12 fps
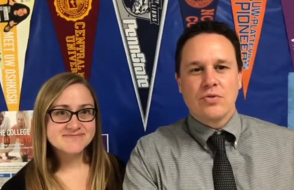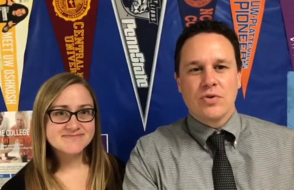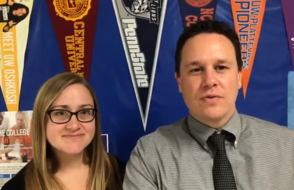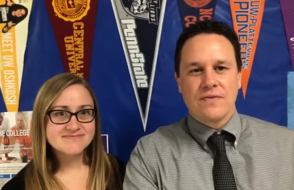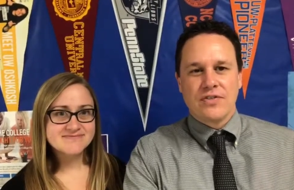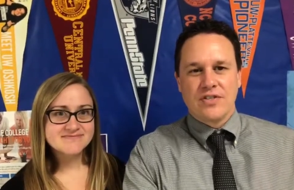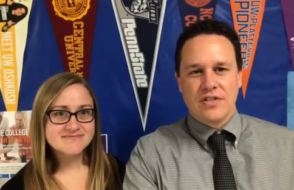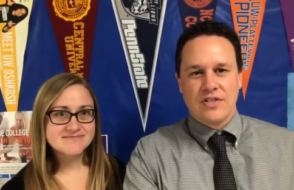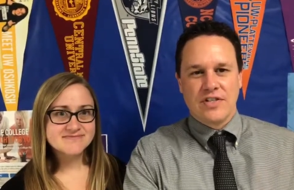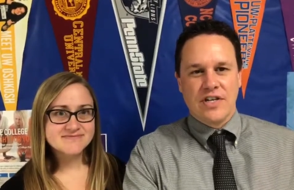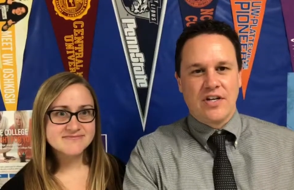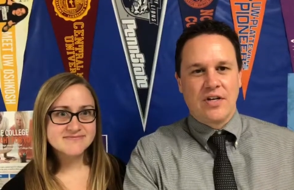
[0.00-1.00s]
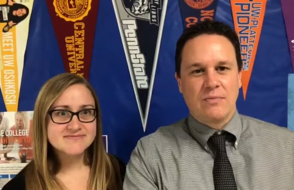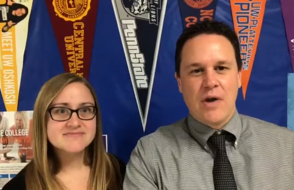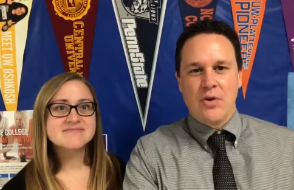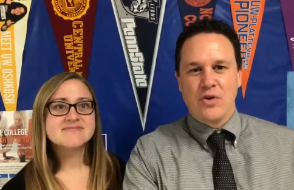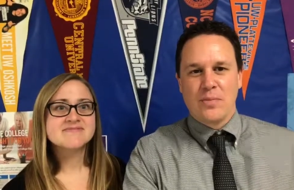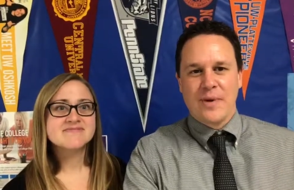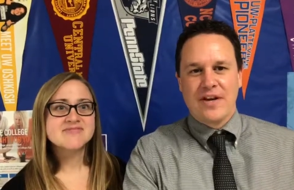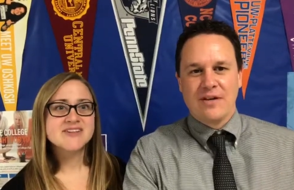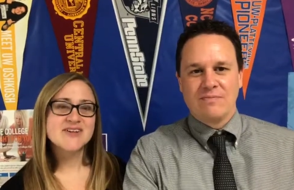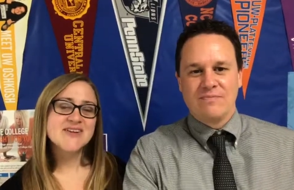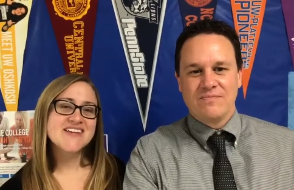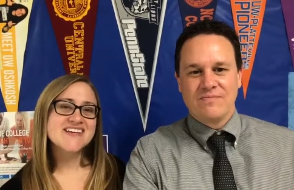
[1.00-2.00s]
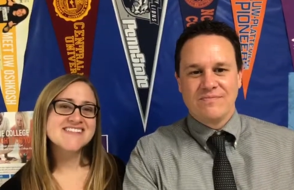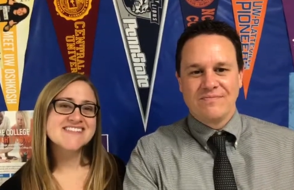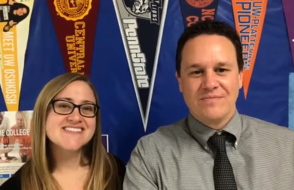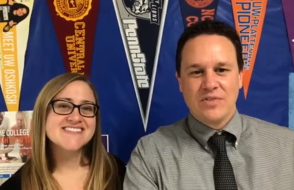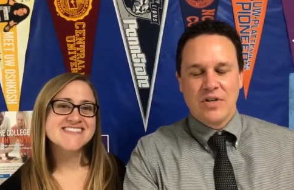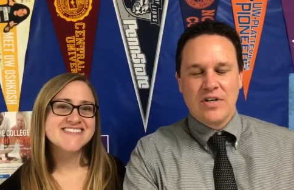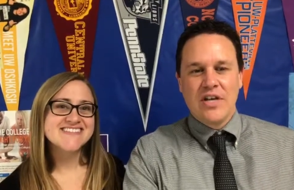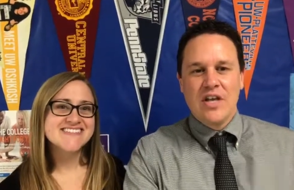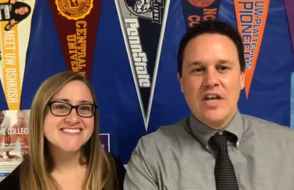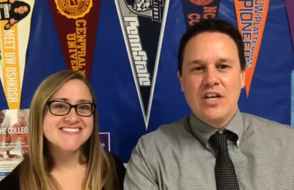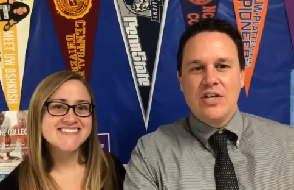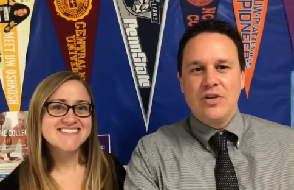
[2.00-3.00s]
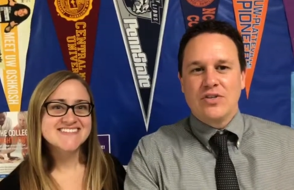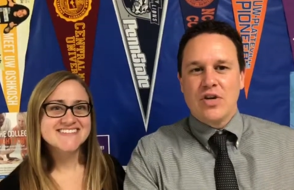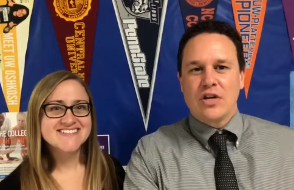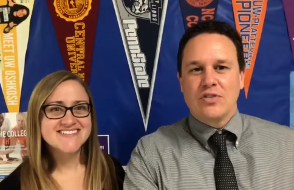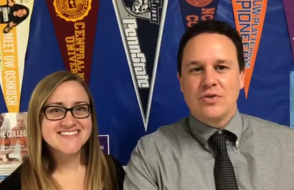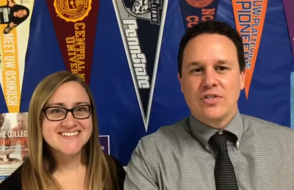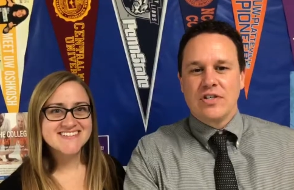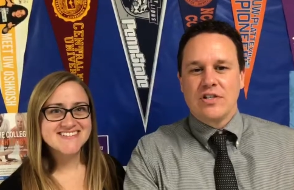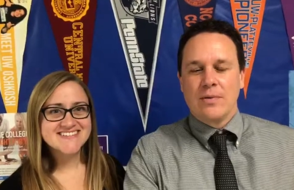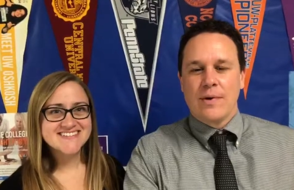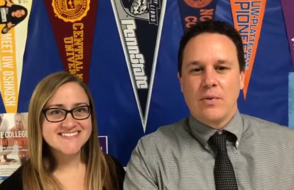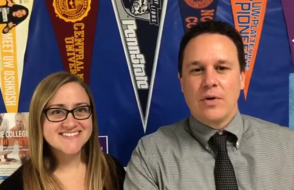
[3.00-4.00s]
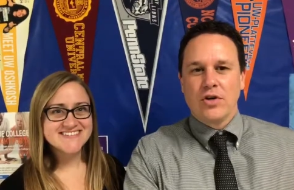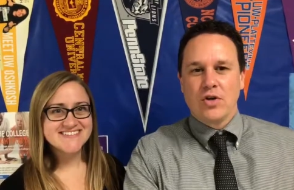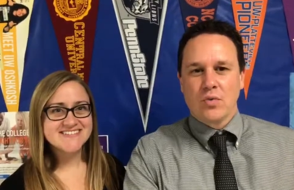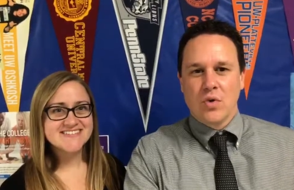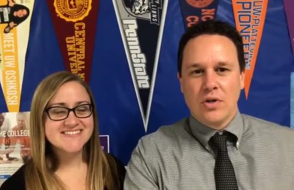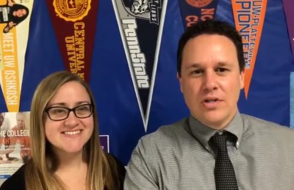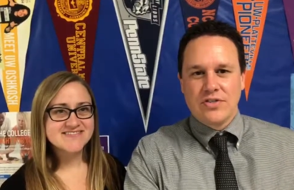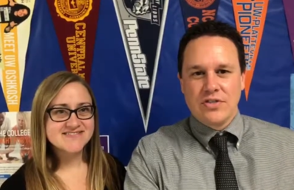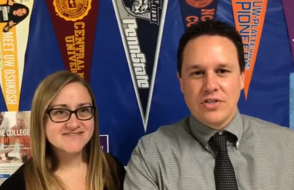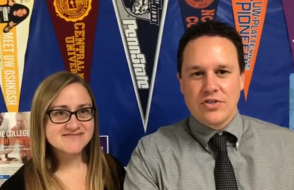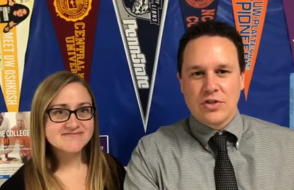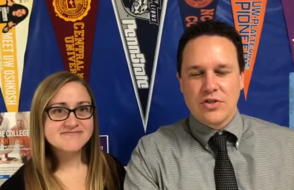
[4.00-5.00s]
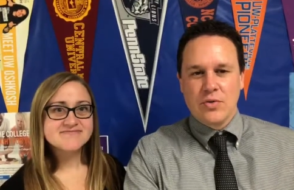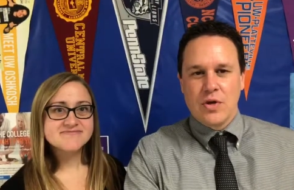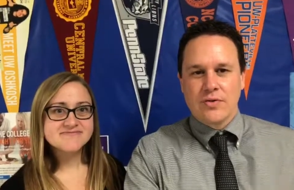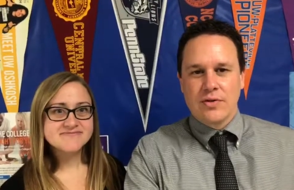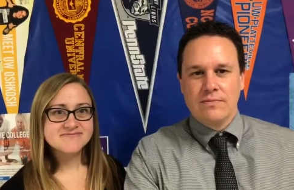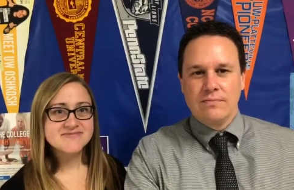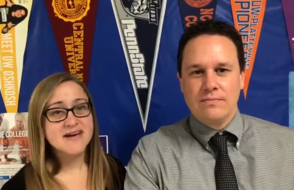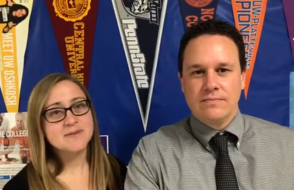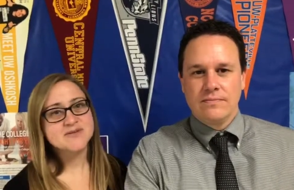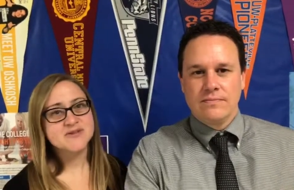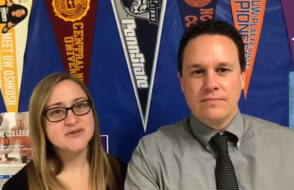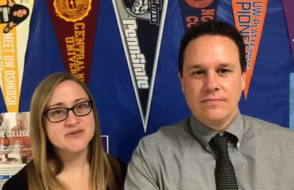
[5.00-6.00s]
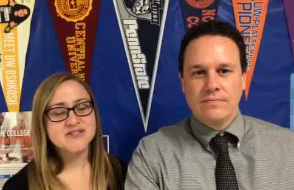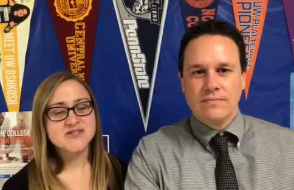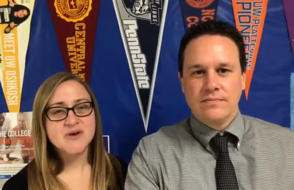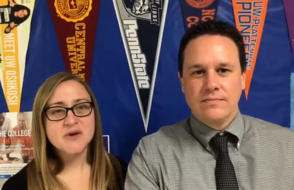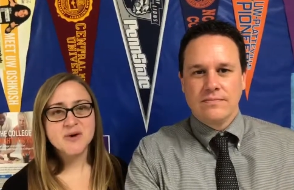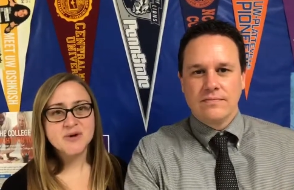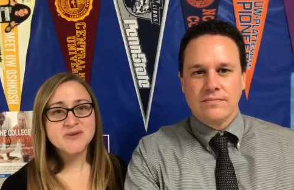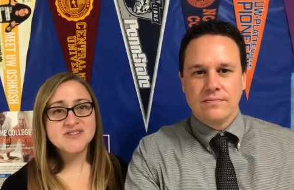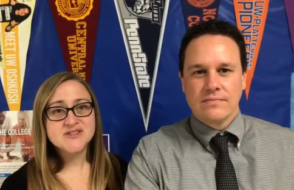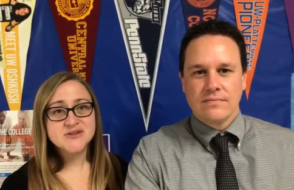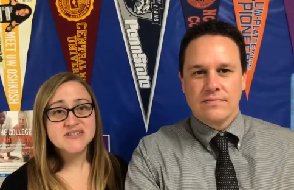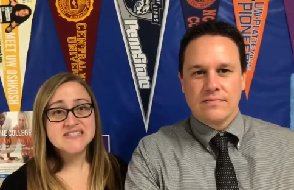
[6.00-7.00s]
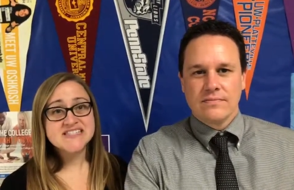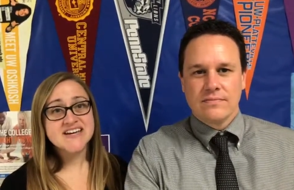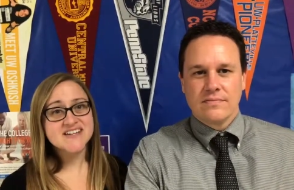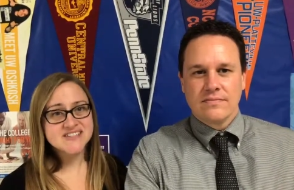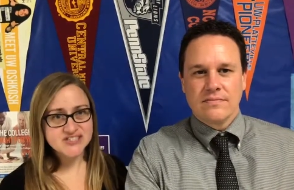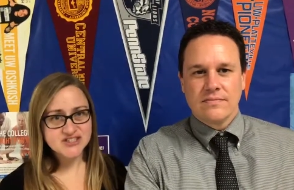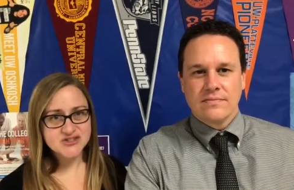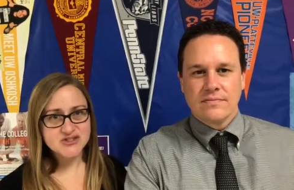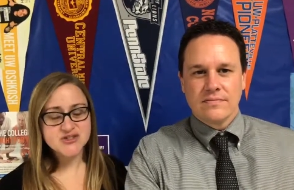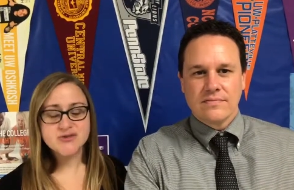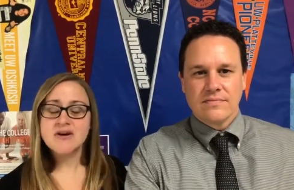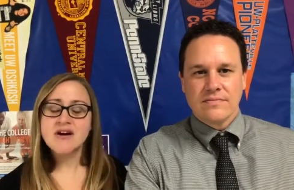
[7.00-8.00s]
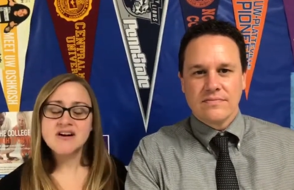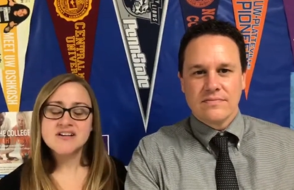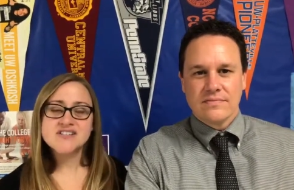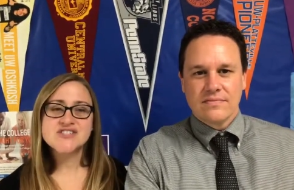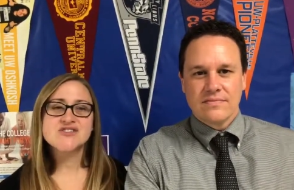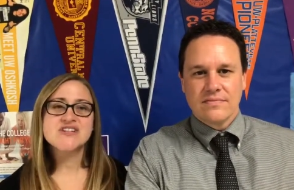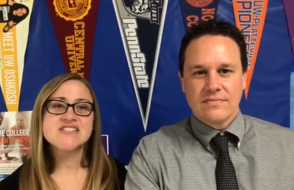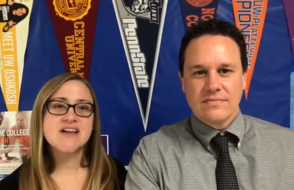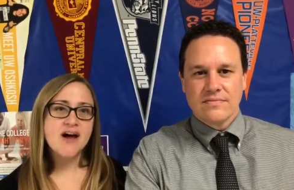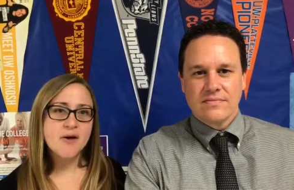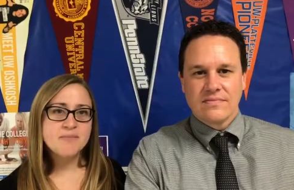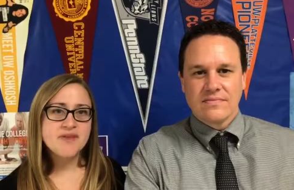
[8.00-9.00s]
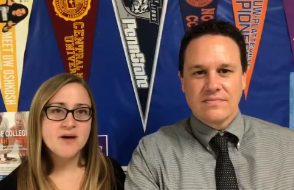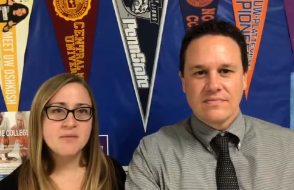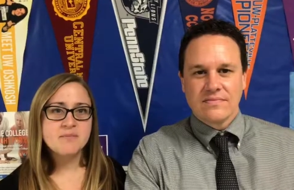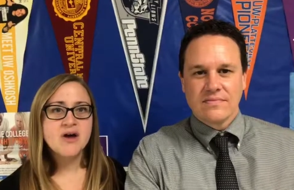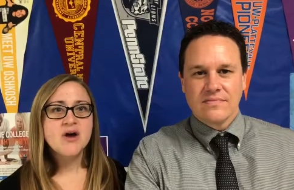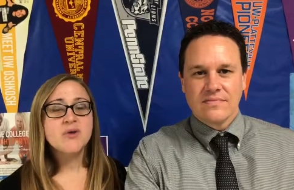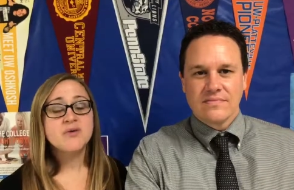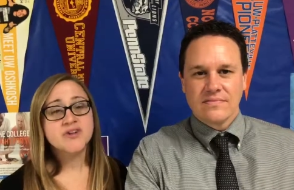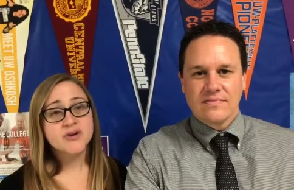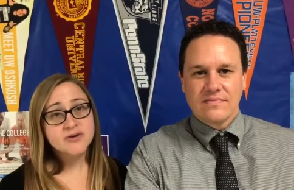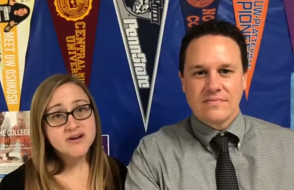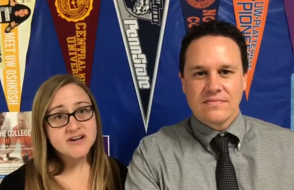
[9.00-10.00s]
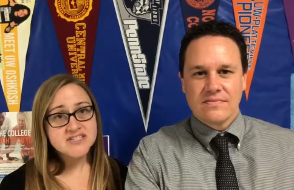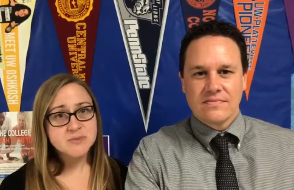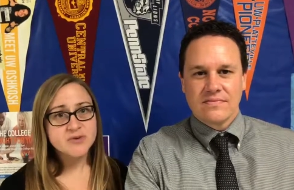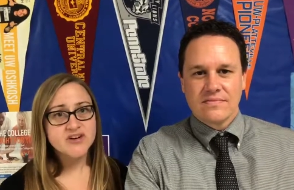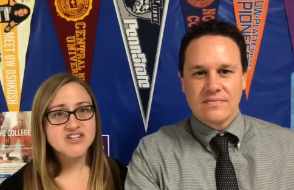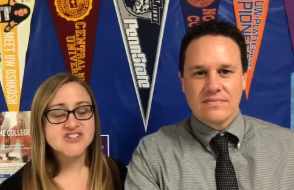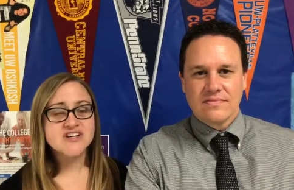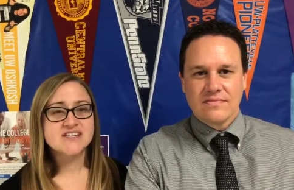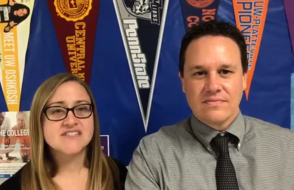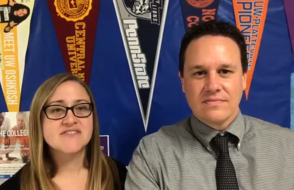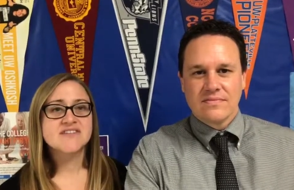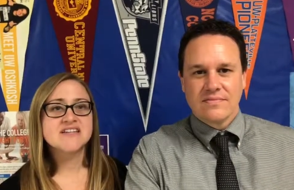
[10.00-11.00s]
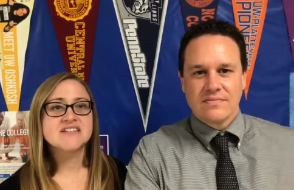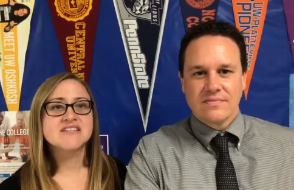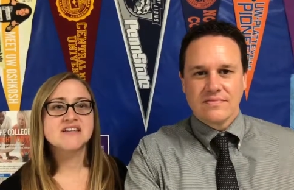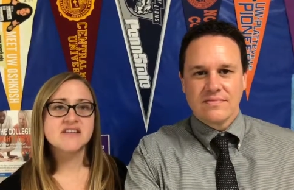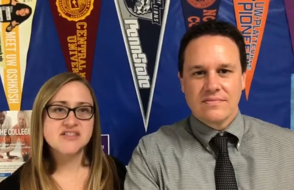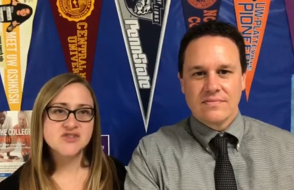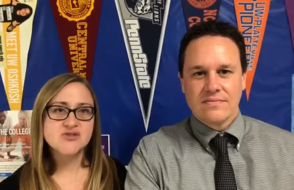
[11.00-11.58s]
Speaker 1: Career Facilitator. How are you, Amanda? Good, thanks. Good. Can you talk to us a little about what your role is in District 200?
Speaker 2: Absolutely. So I work with students and teachers throughout our district to help them with career exploration activities and let